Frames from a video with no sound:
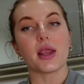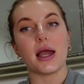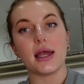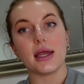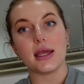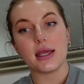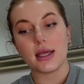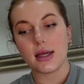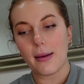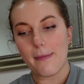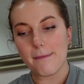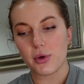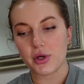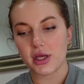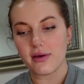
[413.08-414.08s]
a
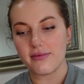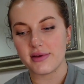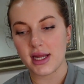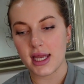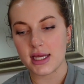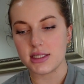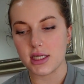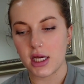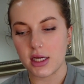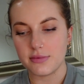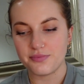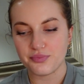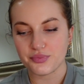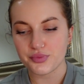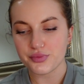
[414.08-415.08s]
Monica Vinader
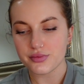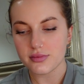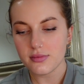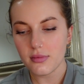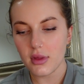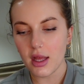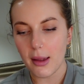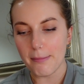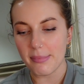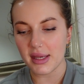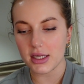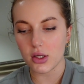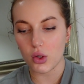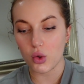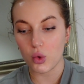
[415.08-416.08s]

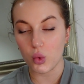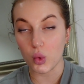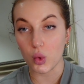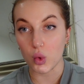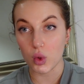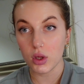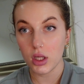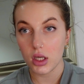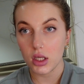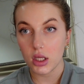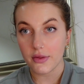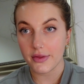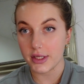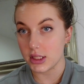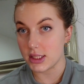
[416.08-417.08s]
big haul
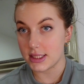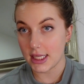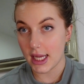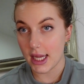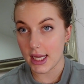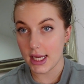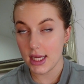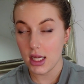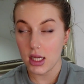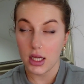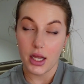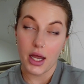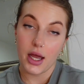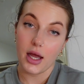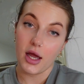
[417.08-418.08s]
the other day
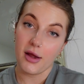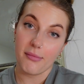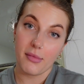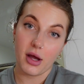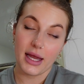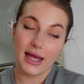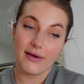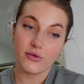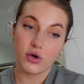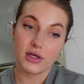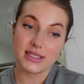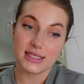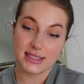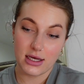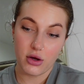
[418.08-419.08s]
um, I have got a
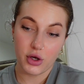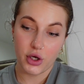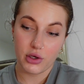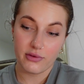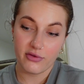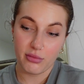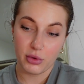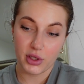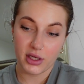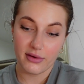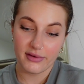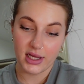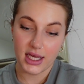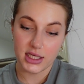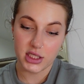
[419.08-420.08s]
discount code for Monica
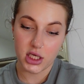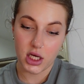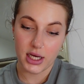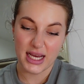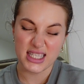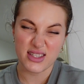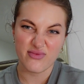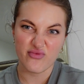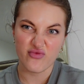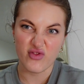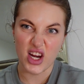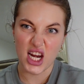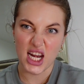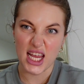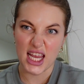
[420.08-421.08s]
Vinader. Get some
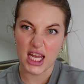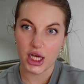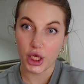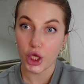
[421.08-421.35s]
really